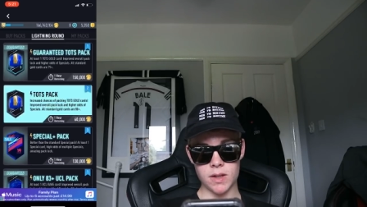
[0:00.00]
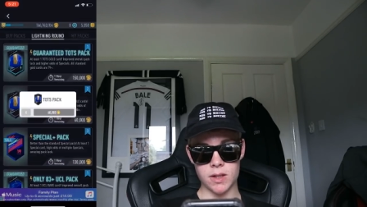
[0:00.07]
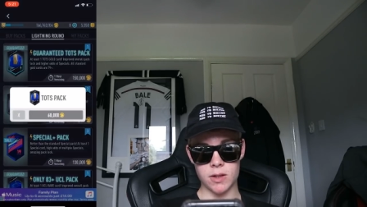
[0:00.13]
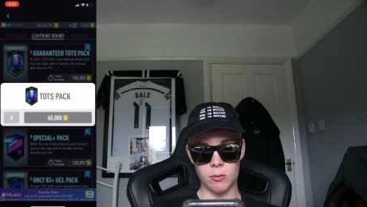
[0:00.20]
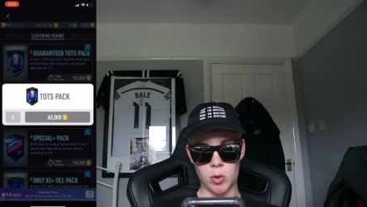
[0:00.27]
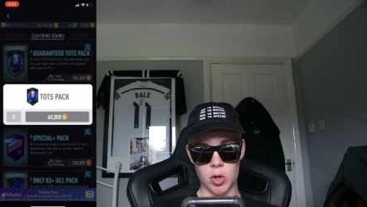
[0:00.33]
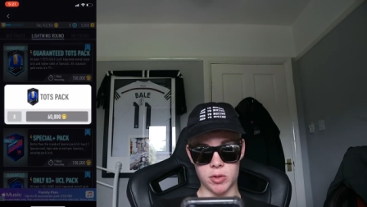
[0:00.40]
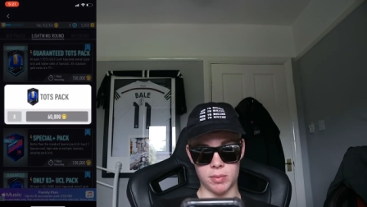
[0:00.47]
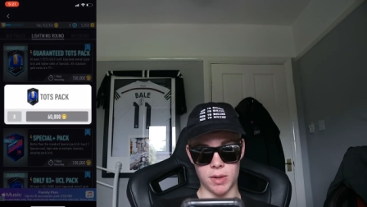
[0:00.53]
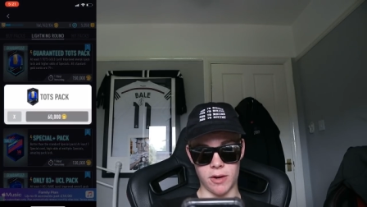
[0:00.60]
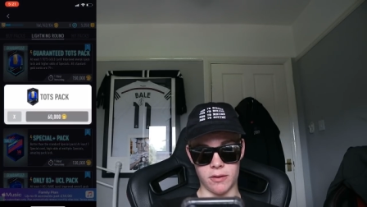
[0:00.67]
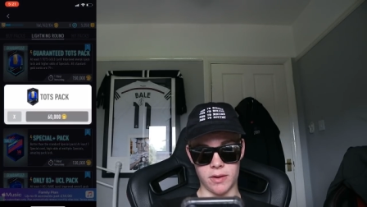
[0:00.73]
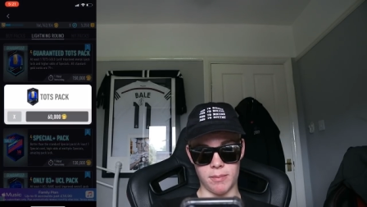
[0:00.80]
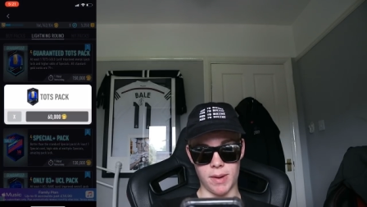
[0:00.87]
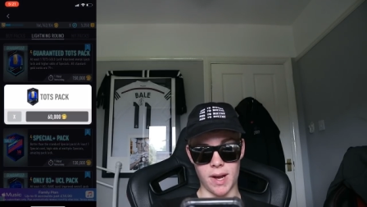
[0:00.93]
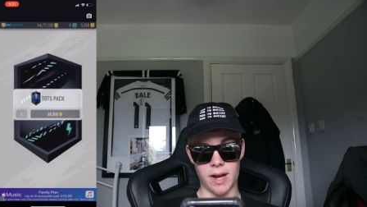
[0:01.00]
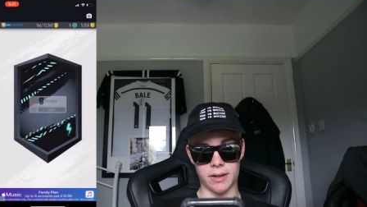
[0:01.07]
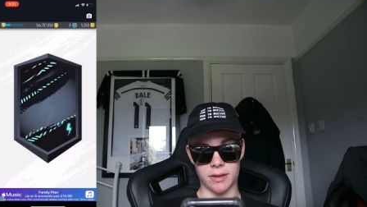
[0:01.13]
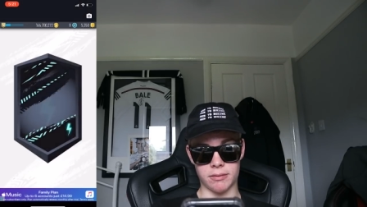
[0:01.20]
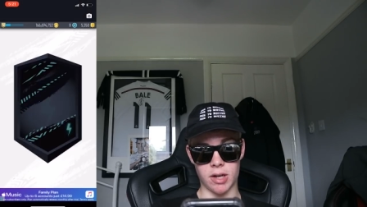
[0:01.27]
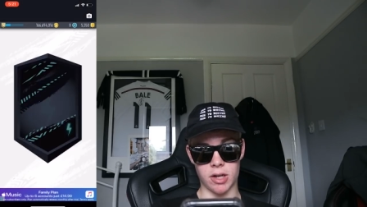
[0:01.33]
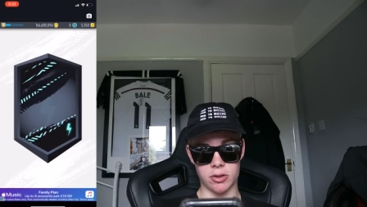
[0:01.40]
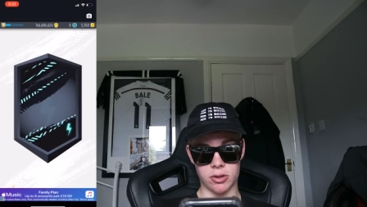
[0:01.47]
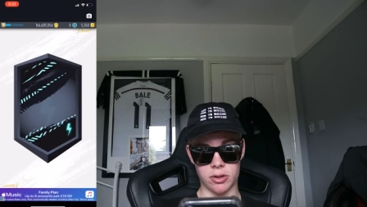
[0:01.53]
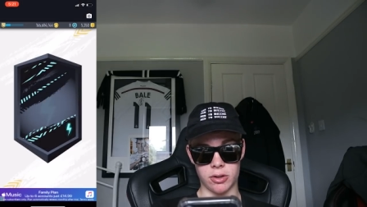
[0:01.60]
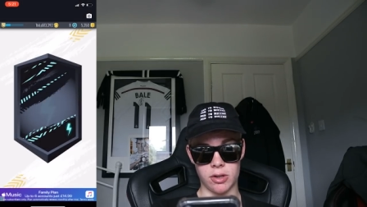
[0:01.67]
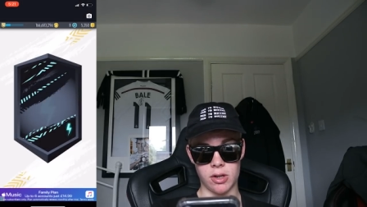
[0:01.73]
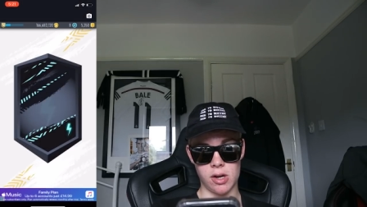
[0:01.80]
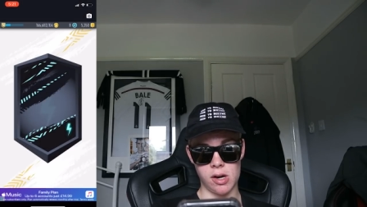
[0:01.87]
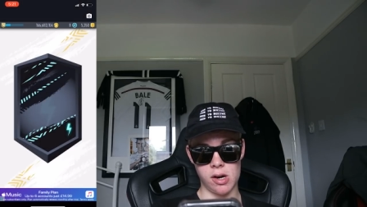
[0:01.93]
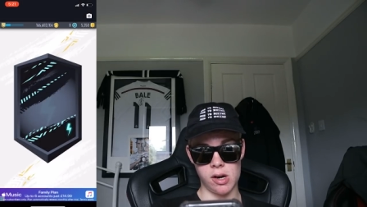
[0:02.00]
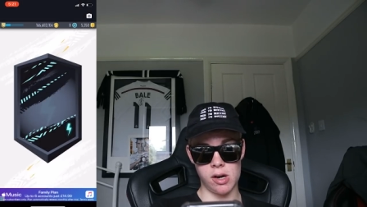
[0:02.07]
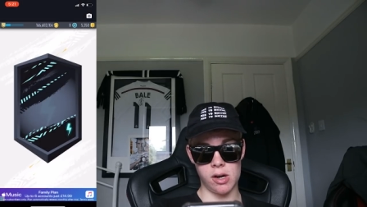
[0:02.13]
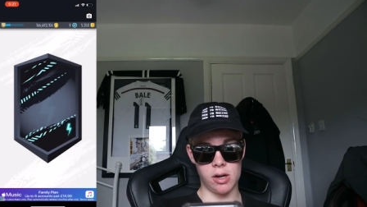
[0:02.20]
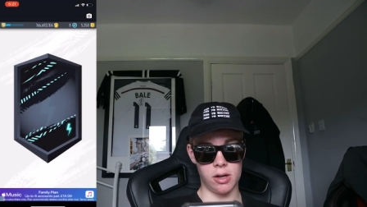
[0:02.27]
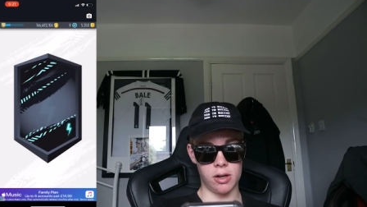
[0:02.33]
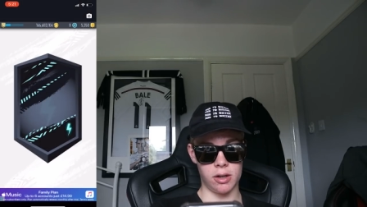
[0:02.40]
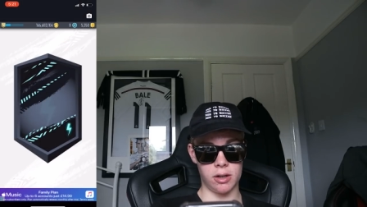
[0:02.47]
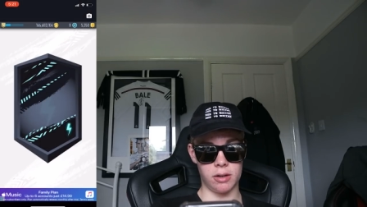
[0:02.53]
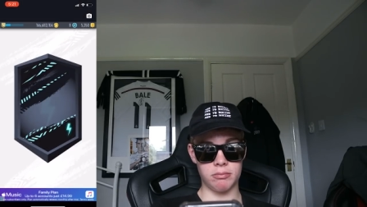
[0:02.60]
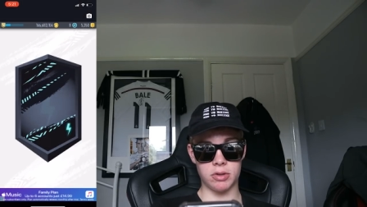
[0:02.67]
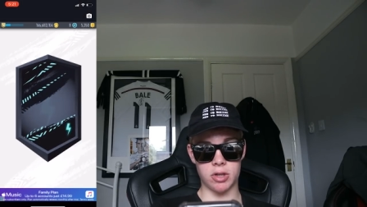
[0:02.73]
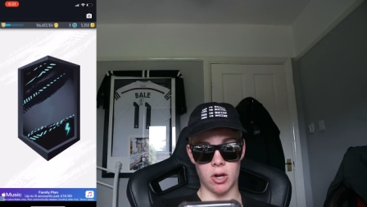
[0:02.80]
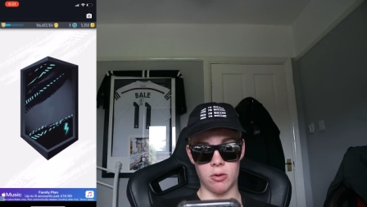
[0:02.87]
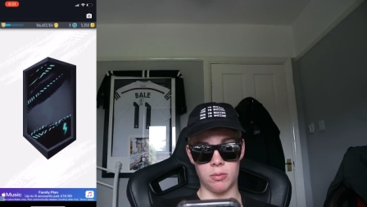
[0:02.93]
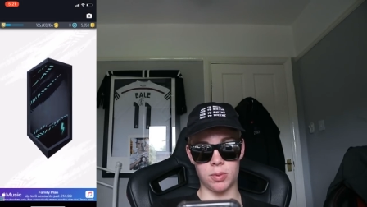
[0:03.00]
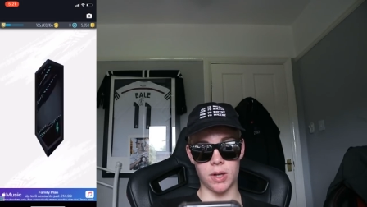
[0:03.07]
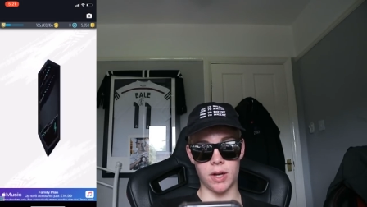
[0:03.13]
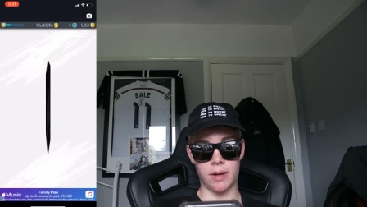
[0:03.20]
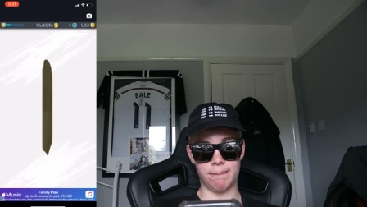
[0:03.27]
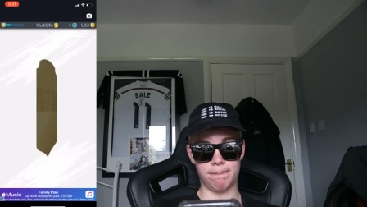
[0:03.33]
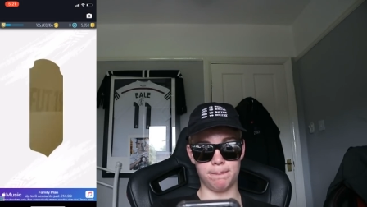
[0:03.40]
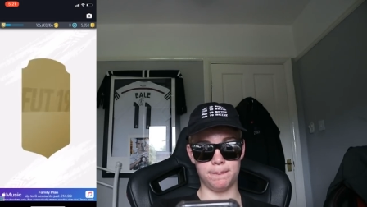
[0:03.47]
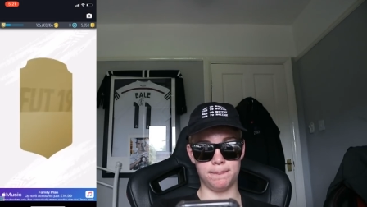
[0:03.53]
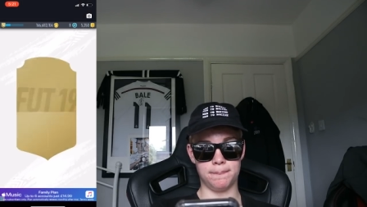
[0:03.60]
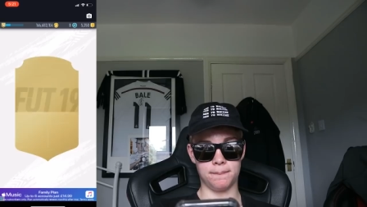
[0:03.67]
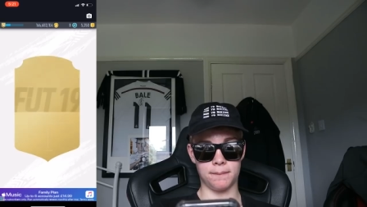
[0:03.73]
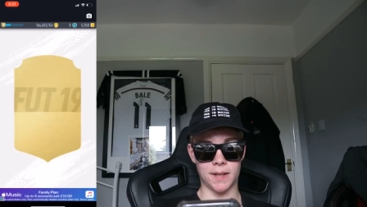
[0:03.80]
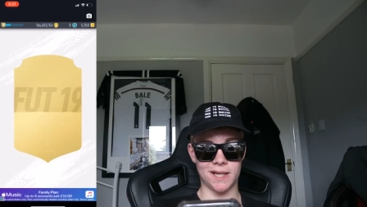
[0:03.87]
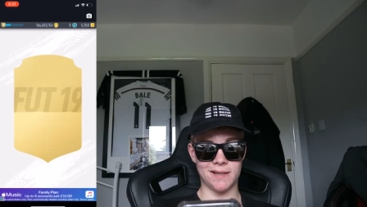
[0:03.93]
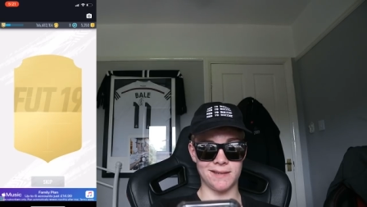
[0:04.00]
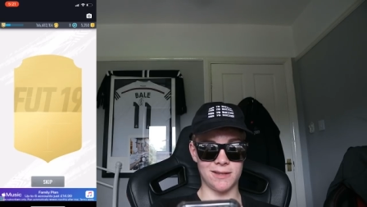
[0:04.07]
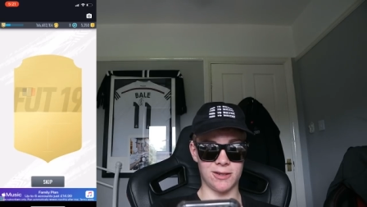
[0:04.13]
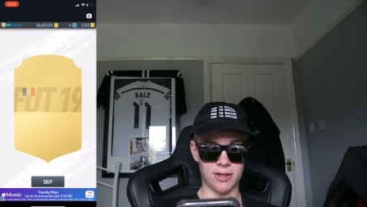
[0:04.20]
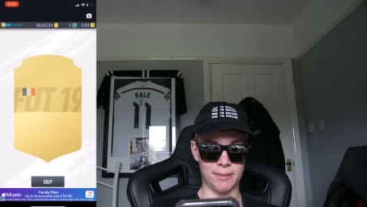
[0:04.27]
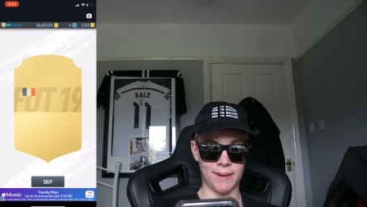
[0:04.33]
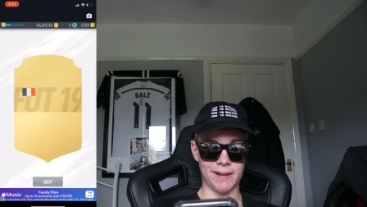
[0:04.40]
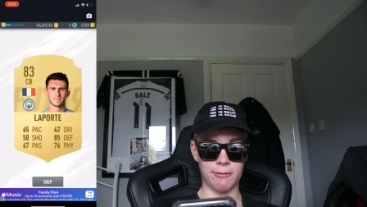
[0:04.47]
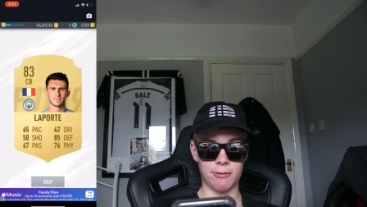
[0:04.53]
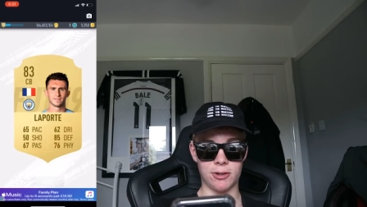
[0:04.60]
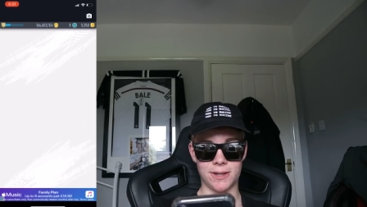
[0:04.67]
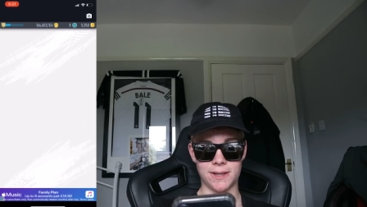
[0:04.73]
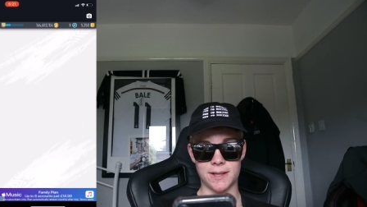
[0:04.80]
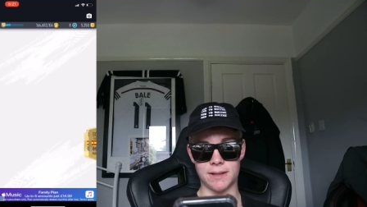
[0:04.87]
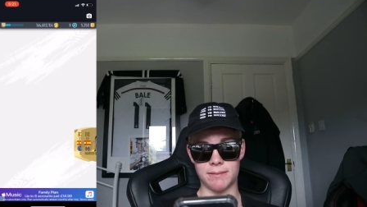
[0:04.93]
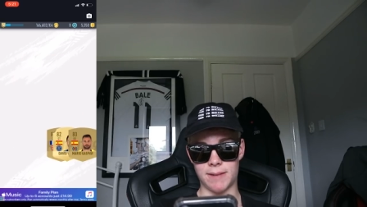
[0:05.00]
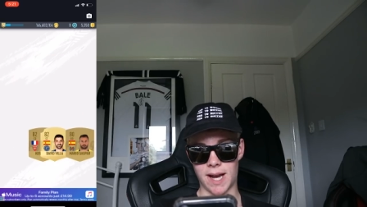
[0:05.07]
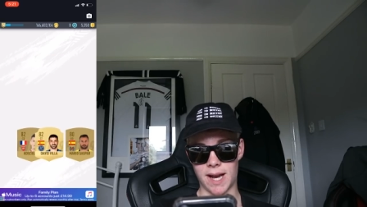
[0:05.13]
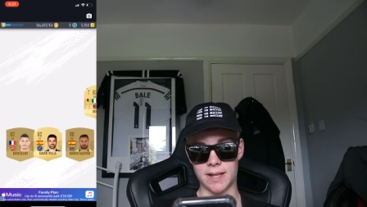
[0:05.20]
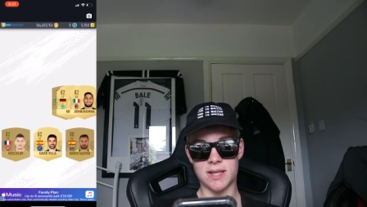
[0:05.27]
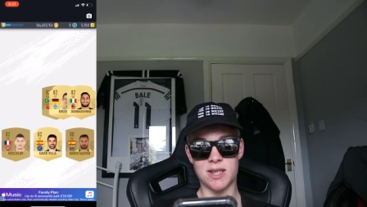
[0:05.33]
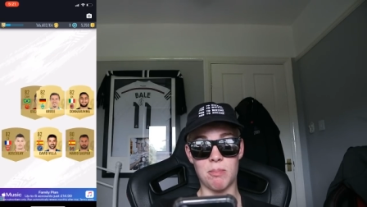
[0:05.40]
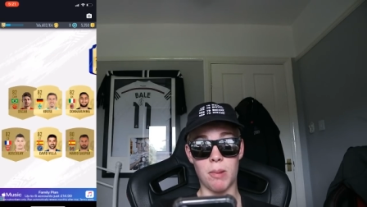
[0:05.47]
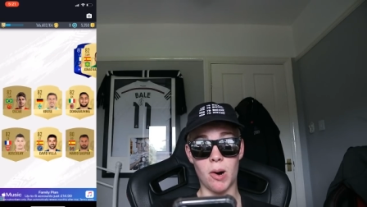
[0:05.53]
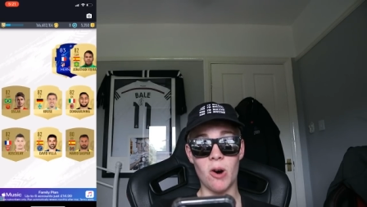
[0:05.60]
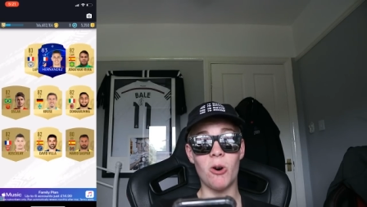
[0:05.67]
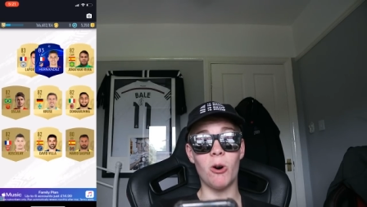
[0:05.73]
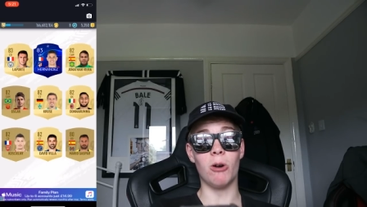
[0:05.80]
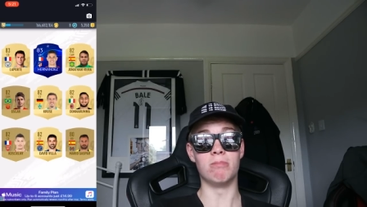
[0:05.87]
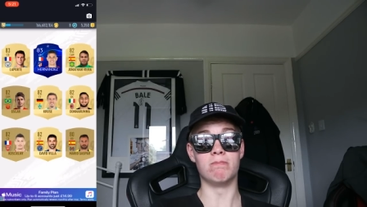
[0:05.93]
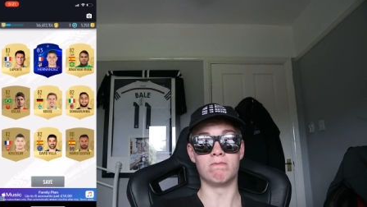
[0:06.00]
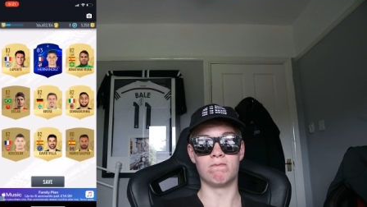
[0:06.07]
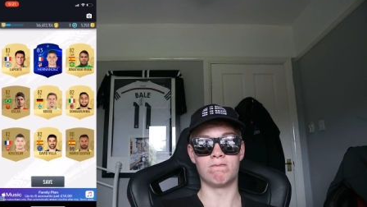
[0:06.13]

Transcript: It's the worst player in the pack, actually. Um, goal player. Mm, not going to be anyone good, is it? Nah, it's Laporte.